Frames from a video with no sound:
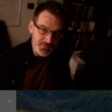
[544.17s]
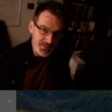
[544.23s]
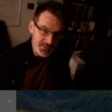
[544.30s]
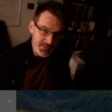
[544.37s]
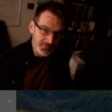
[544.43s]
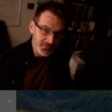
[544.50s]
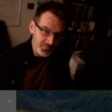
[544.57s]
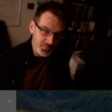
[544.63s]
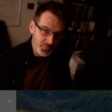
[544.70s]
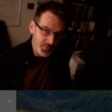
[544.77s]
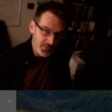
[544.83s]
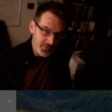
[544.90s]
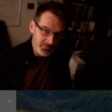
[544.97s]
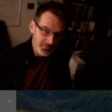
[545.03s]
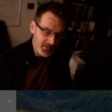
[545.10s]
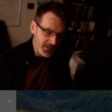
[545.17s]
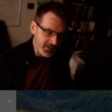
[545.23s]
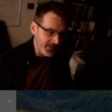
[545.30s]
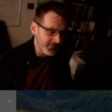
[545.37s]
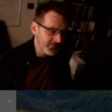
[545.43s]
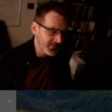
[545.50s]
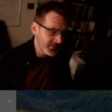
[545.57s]
of
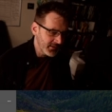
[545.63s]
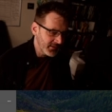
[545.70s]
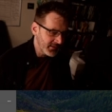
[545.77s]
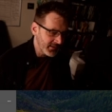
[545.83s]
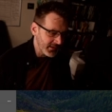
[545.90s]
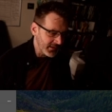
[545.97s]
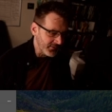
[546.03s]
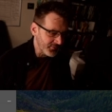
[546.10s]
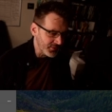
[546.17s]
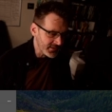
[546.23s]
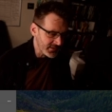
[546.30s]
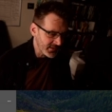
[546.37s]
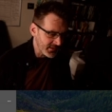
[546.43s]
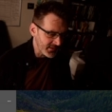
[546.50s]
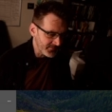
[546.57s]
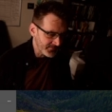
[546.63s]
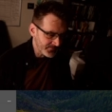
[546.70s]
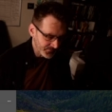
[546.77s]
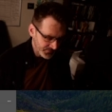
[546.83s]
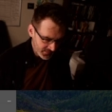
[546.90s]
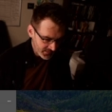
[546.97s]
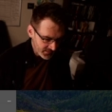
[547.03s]
7.5 every
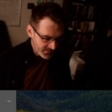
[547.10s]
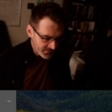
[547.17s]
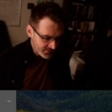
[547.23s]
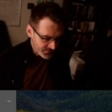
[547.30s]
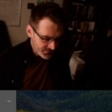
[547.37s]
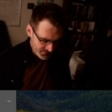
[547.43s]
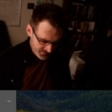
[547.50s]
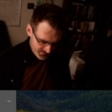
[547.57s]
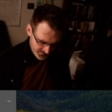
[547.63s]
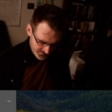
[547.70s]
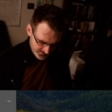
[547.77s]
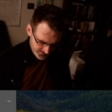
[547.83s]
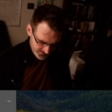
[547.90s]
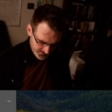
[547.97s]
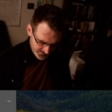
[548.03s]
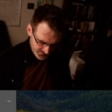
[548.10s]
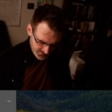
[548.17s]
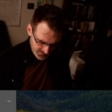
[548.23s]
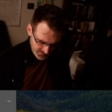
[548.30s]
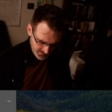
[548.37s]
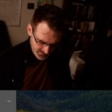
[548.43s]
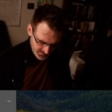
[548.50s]
time. So
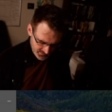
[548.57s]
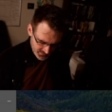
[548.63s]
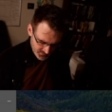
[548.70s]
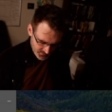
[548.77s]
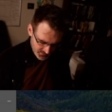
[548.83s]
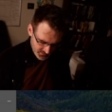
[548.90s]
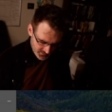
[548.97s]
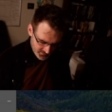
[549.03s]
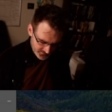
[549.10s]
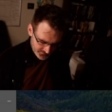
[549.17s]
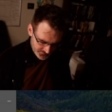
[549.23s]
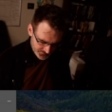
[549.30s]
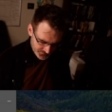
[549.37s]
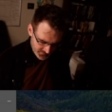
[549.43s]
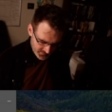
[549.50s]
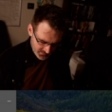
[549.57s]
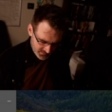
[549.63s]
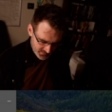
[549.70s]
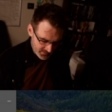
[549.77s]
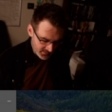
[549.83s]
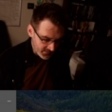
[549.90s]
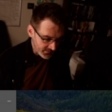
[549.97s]
here we go.
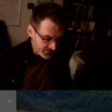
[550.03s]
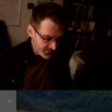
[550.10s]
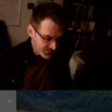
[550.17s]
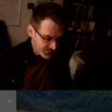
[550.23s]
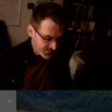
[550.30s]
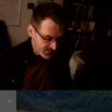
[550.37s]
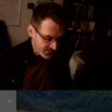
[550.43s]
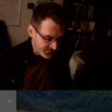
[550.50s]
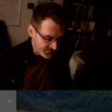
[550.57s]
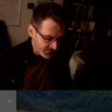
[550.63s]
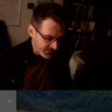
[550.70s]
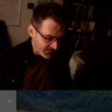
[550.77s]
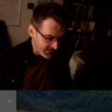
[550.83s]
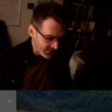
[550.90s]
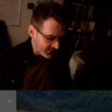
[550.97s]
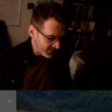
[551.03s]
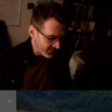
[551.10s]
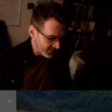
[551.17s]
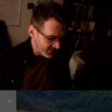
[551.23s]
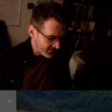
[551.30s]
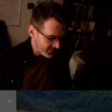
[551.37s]
This one's going to be